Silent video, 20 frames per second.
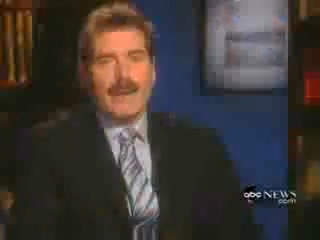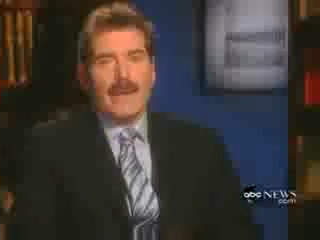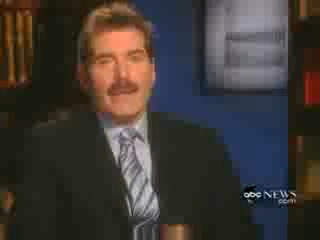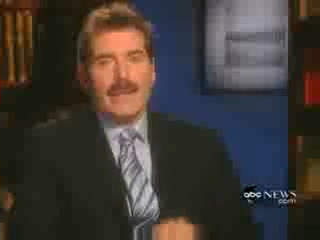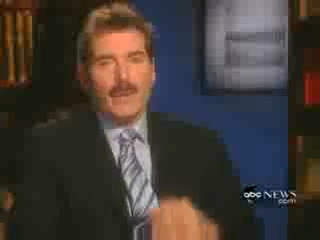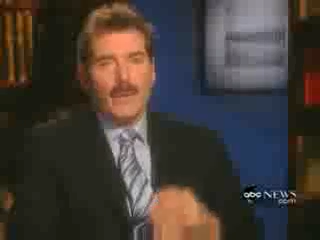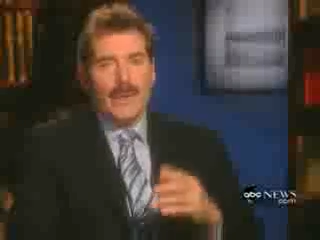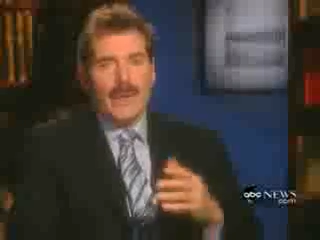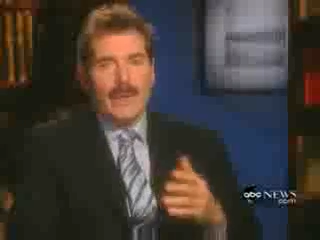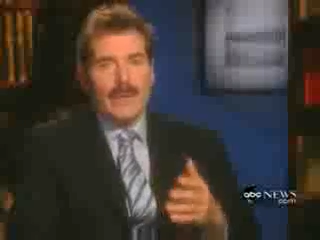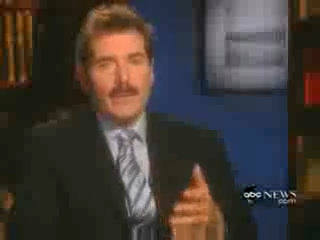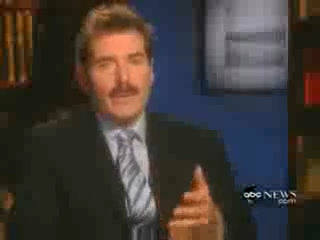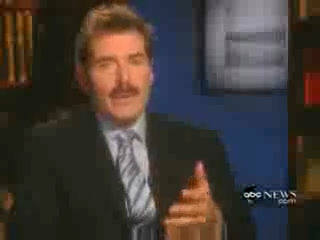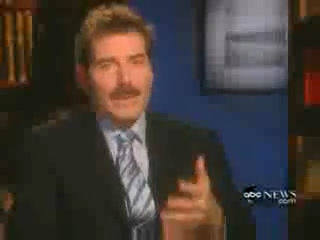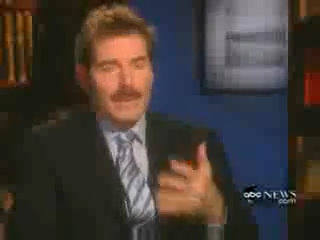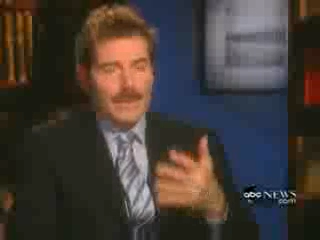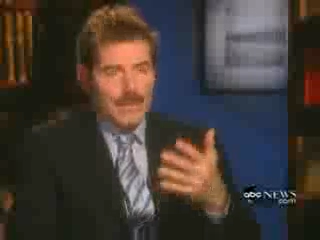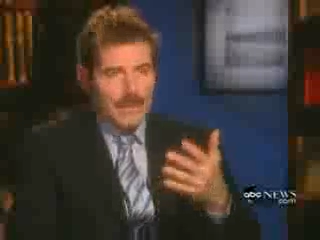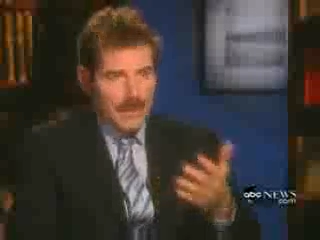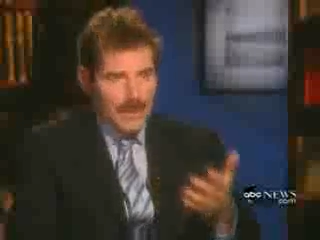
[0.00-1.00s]
And you want to get rid
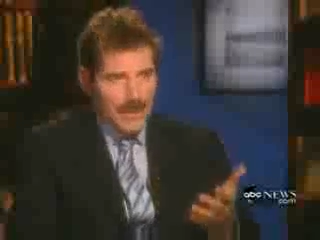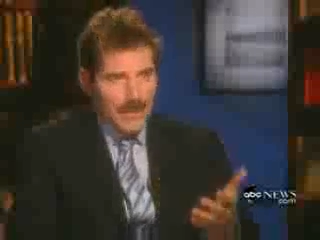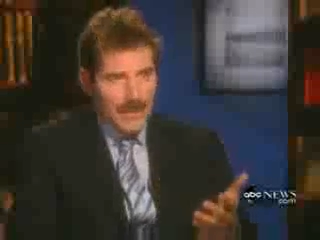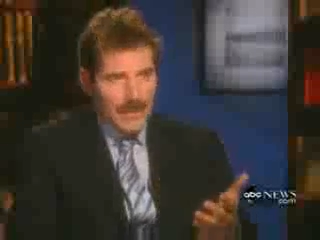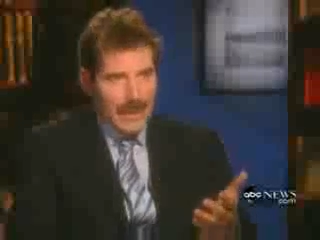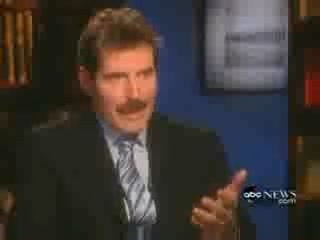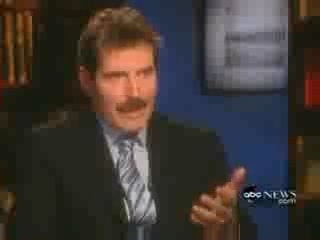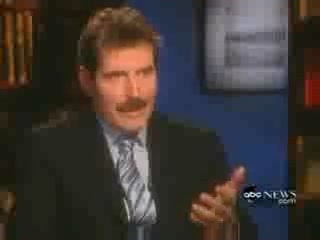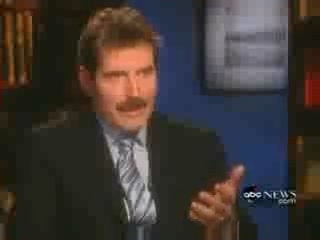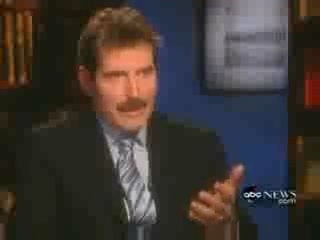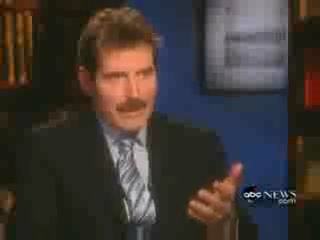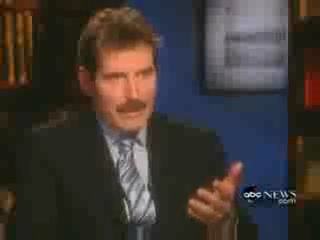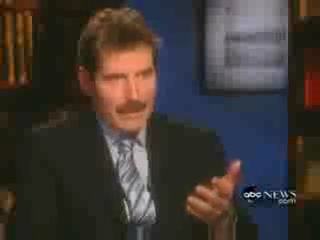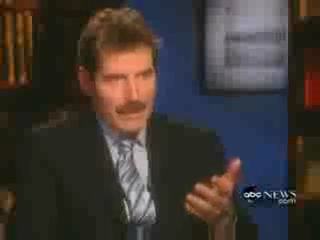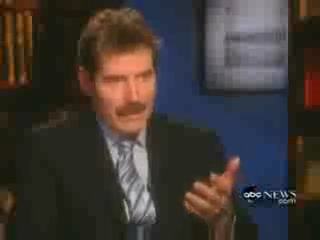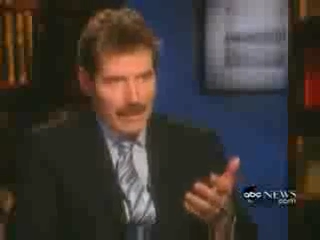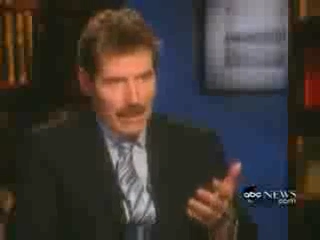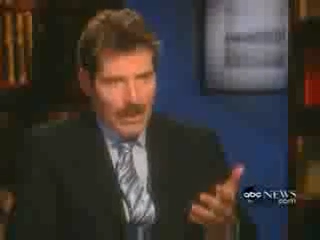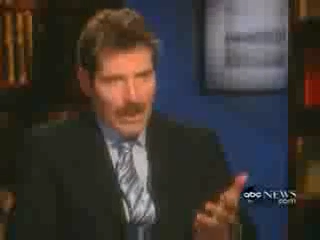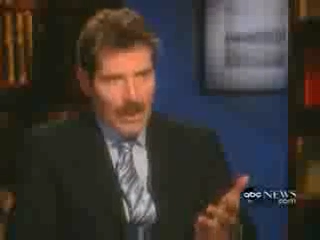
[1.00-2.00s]
of the birthright
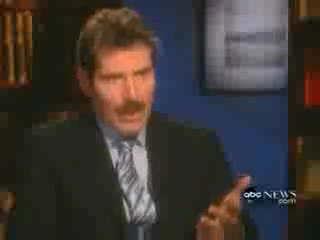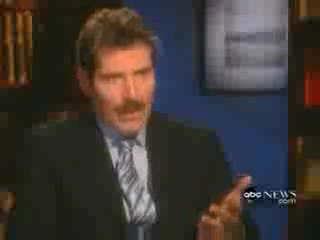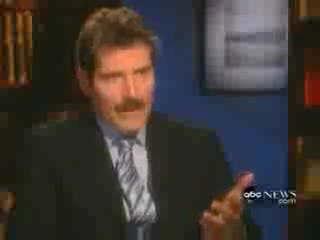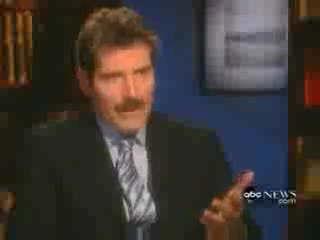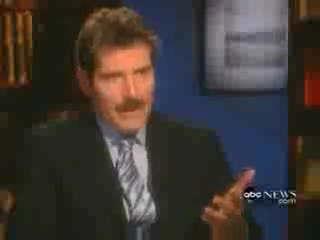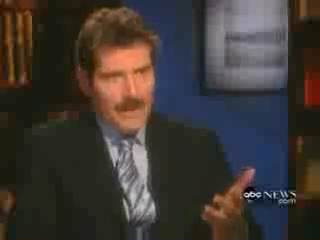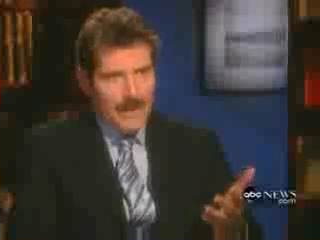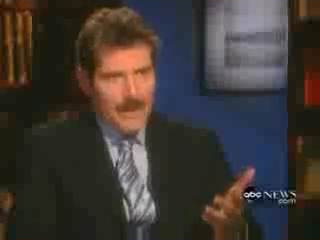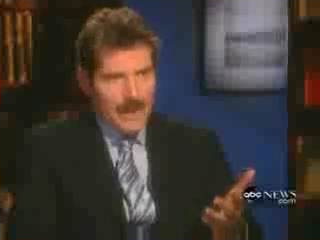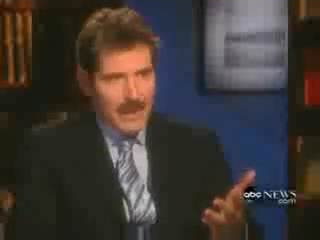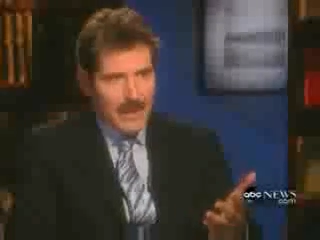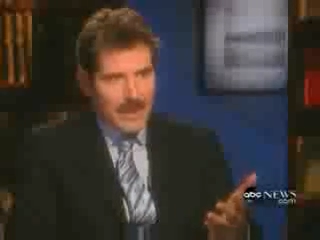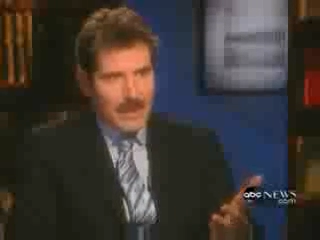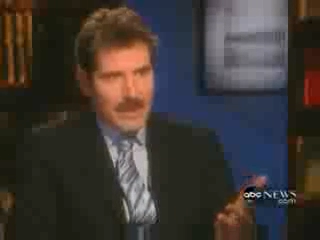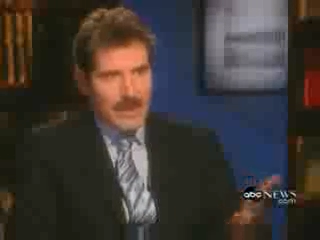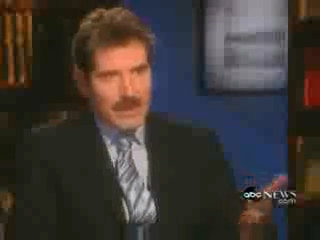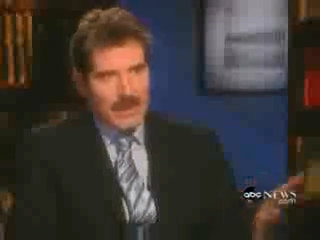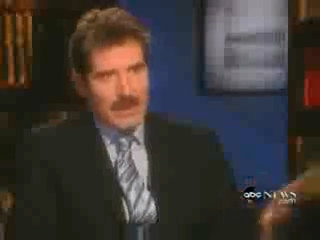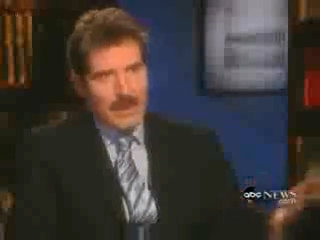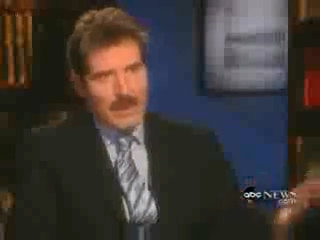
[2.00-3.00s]
law that says
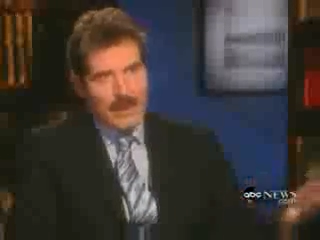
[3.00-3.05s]
that